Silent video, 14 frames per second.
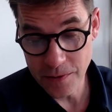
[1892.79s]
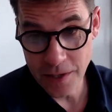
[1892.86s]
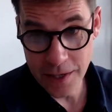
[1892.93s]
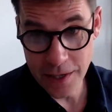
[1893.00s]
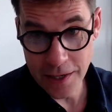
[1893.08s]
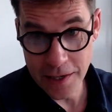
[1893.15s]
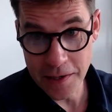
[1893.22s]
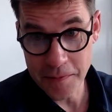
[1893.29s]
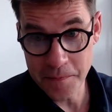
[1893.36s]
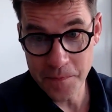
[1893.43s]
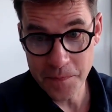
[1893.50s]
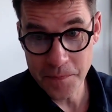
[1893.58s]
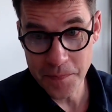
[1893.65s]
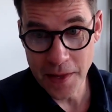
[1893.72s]

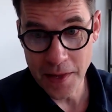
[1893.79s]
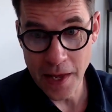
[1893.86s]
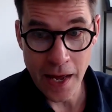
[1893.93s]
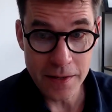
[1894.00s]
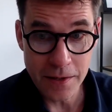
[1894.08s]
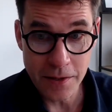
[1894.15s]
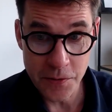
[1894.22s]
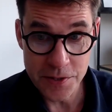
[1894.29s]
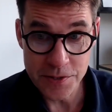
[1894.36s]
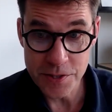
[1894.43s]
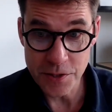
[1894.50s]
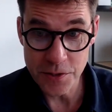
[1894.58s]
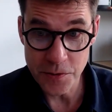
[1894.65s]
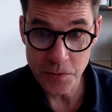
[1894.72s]
at
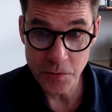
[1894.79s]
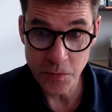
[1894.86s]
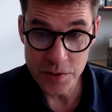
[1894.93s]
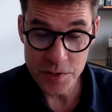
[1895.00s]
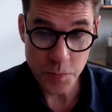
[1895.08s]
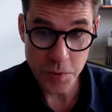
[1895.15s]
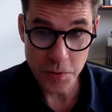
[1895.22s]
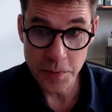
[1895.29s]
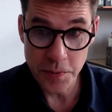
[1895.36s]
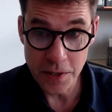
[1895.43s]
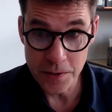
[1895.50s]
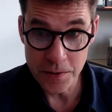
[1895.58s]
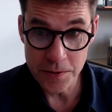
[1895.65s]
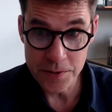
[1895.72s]
OSU was
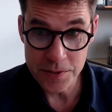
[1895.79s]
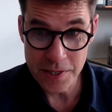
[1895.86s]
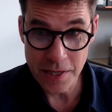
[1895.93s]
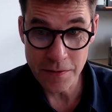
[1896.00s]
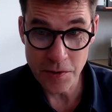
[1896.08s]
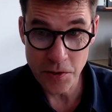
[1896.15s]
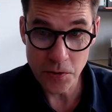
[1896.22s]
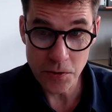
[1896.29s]
proposed in the